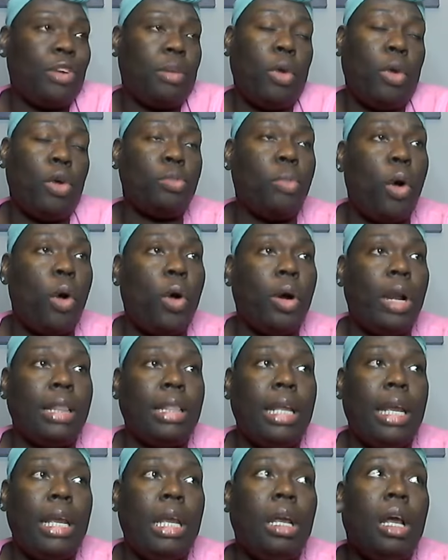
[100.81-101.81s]
For the most part, I
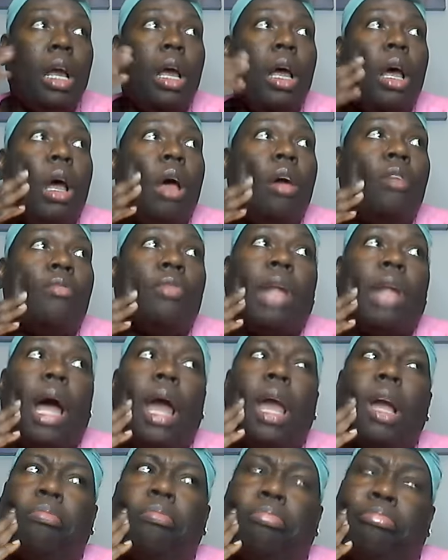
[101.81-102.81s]
think for
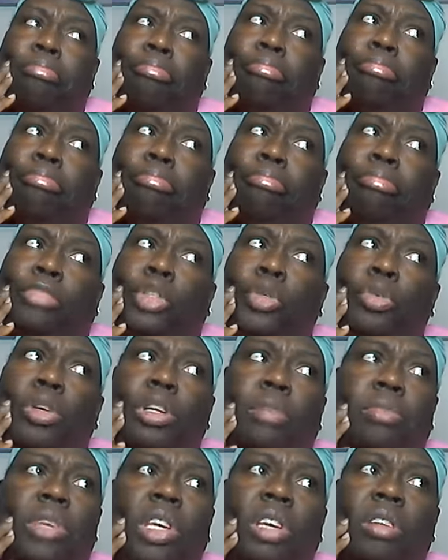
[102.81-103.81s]
like two
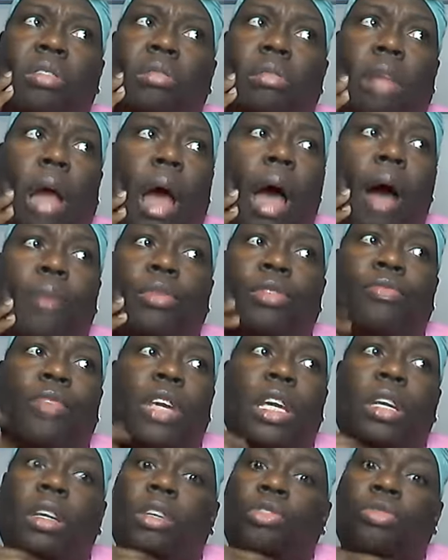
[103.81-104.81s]
of them years, I was
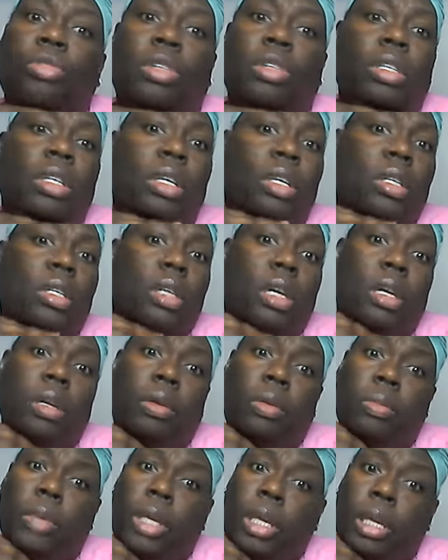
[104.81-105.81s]
feeding the drug dealers on
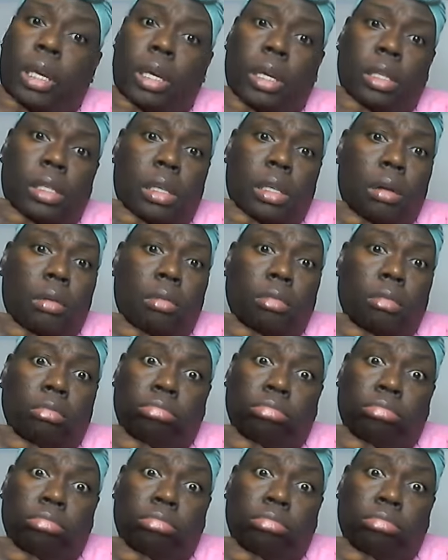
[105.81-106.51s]
on the weekend. So,